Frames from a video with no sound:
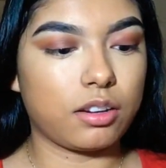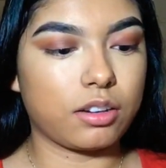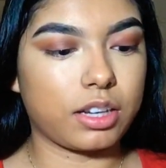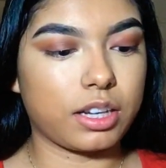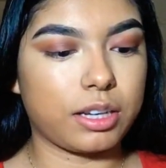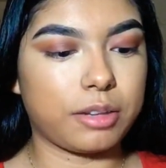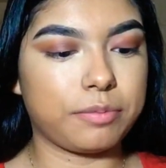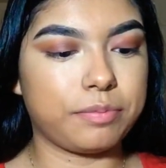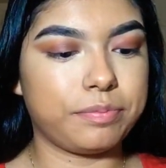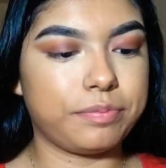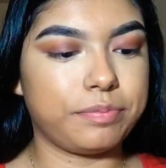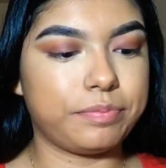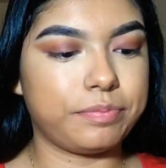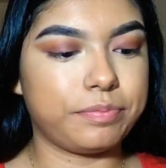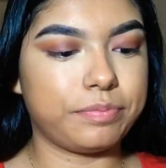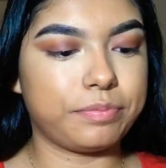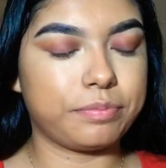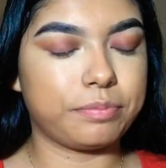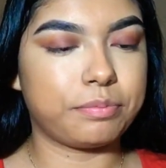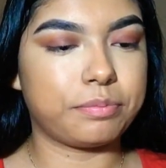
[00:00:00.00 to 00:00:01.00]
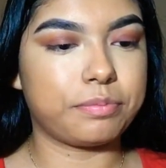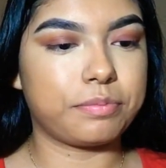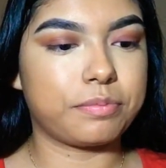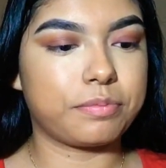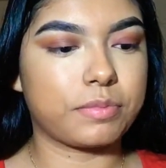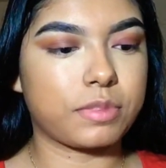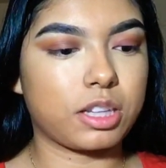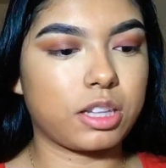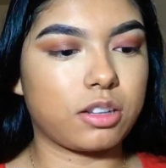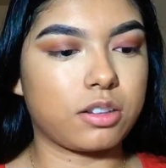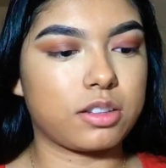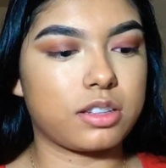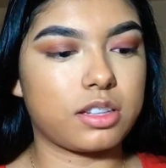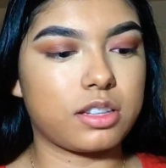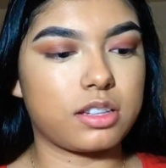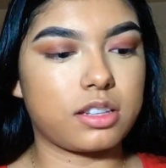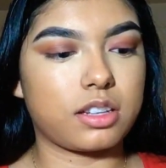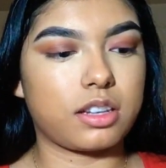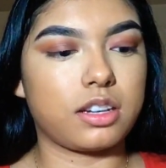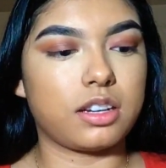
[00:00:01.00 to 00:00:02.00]
Okay, close
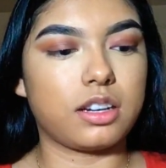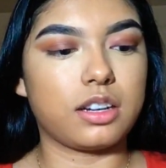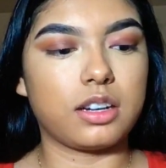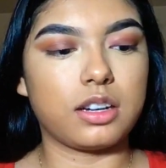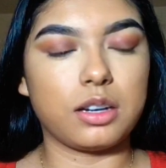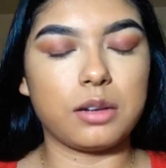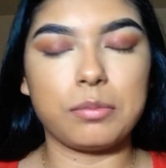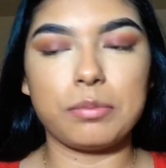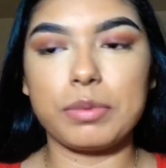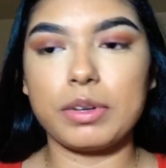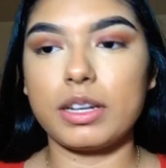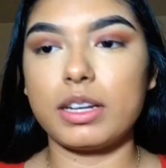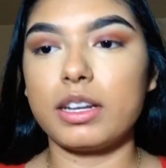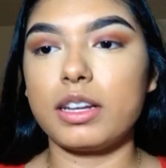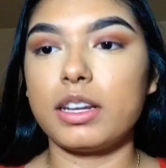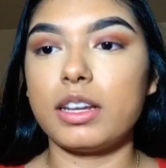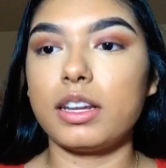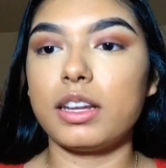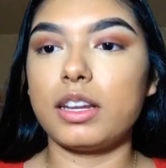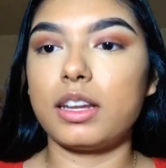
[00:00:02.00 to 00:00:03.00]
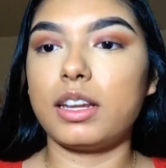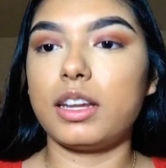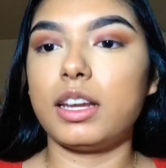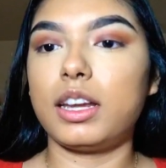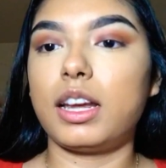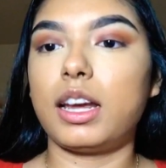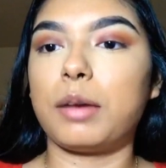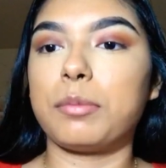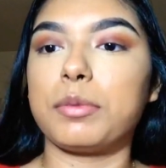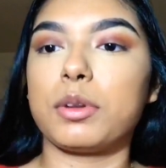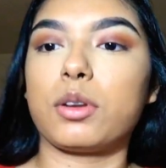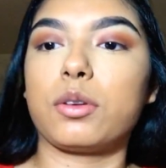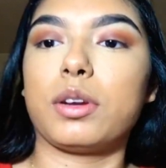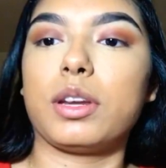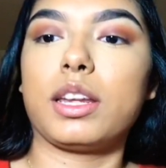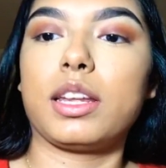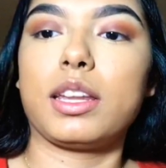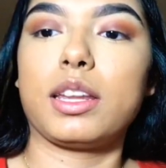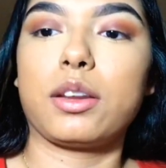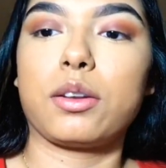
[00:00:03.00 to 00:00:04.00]
this up. I'm gonna go
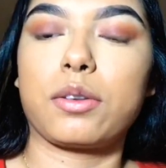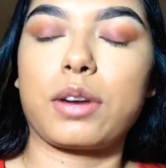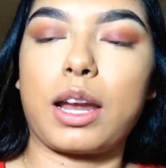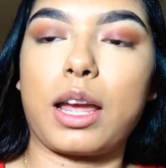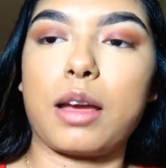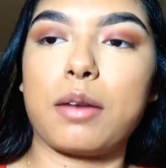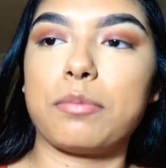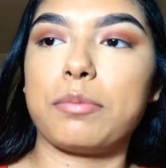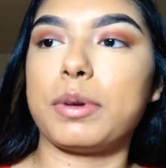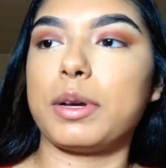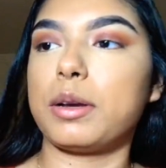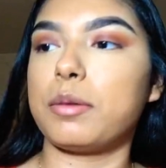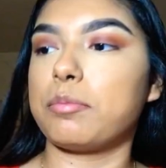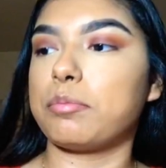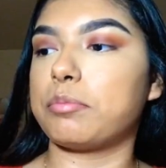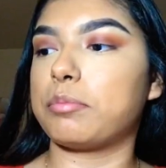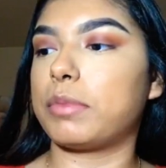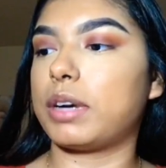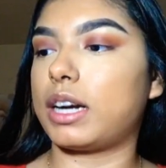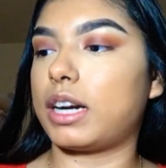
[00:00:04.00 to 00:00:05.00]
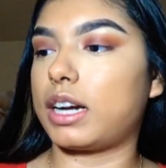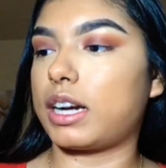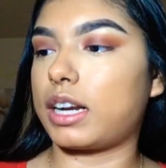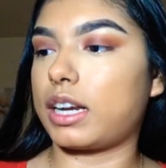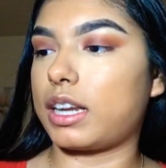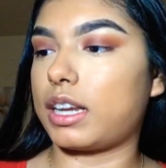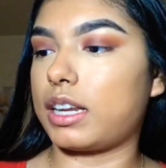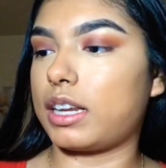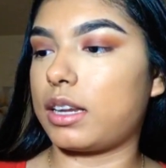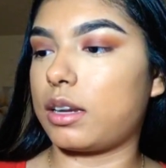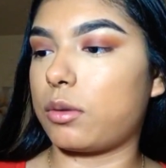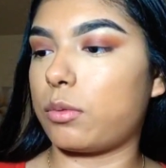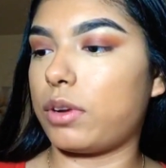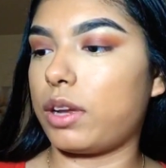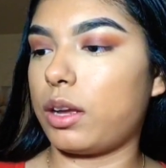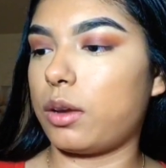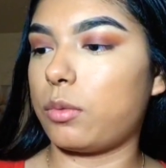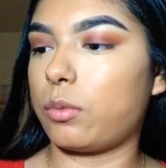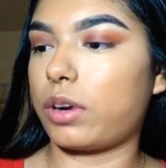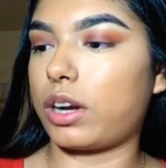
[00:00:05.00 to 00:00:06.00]
ahead and grab my
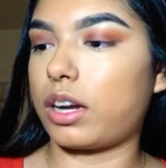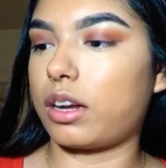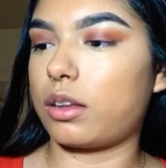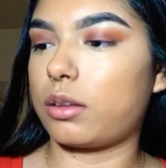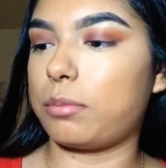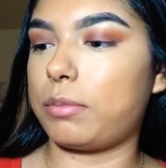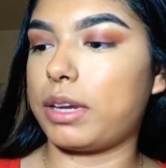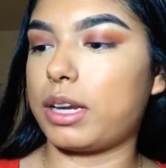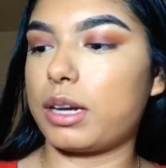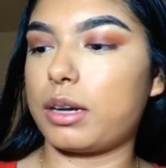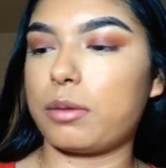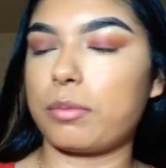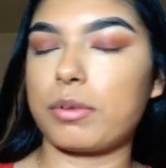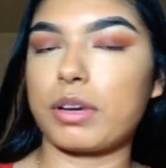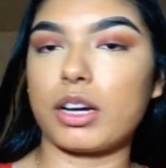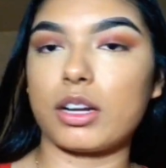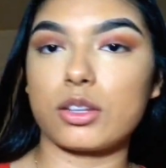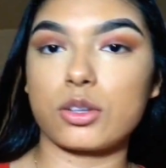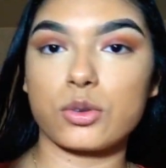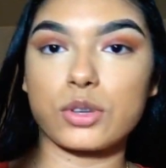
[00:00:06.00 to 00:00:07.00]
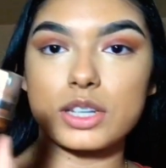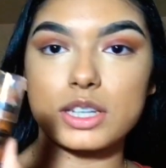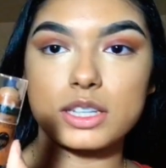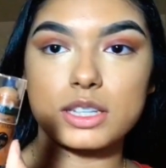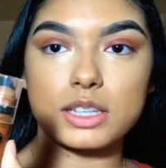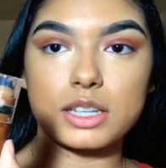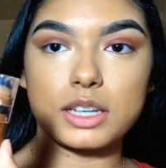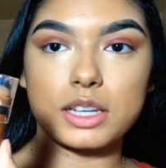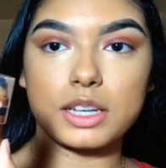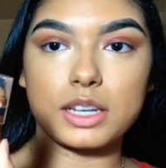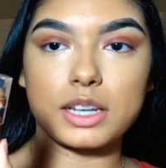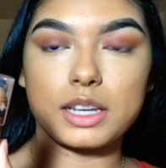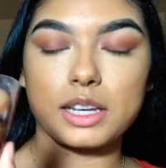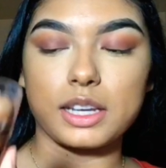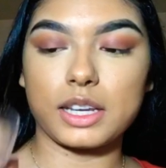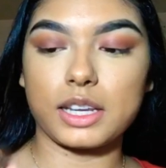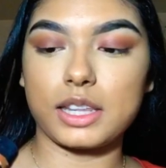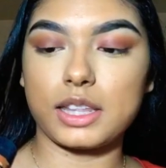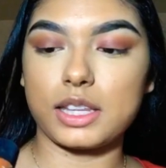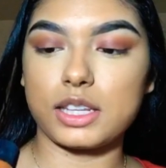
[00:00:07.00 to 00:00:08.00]
Wet n Wild makeup contour stick
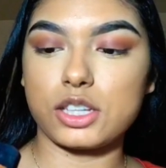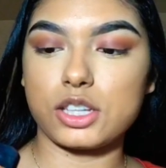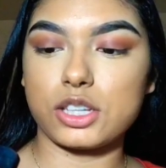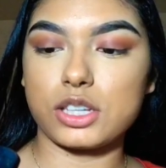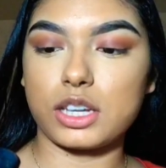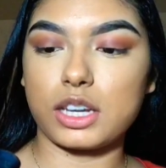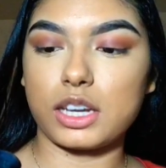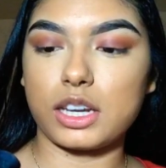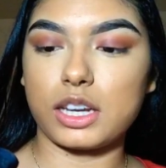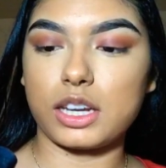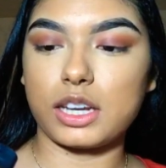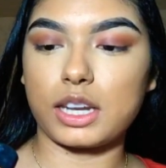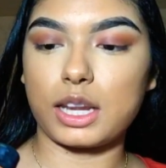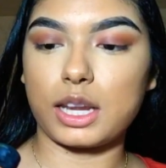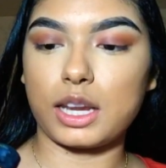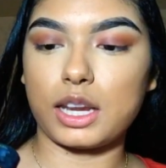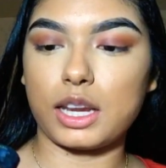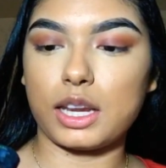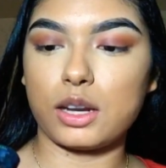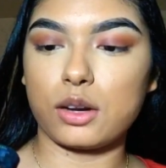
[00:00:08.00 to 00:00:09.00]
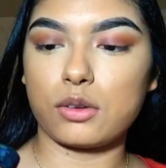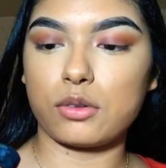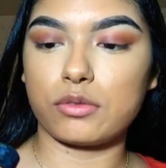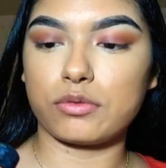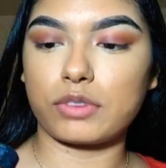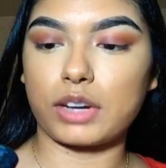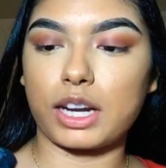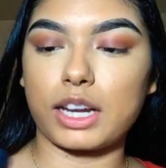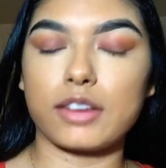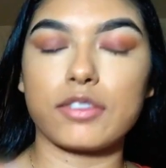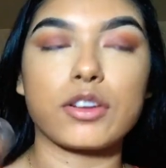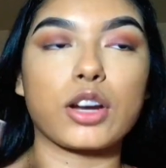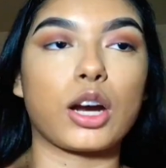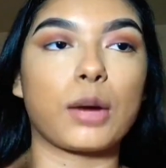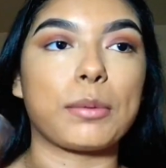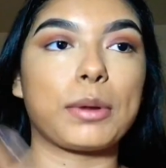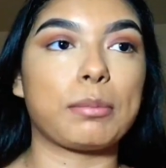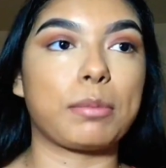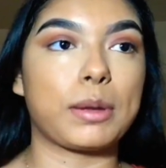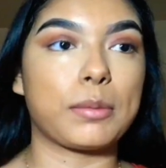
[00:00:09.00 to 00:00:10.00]
in the shade 805
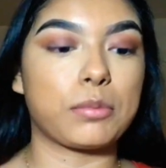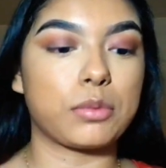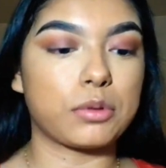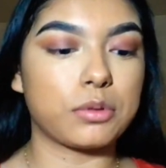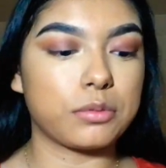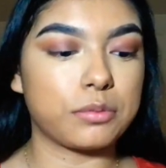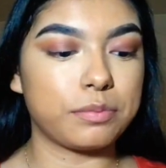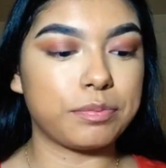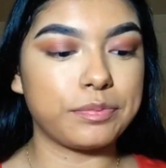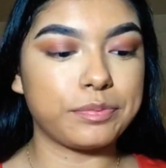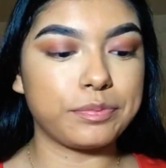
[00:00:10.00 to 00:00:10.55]
Call Me Maple.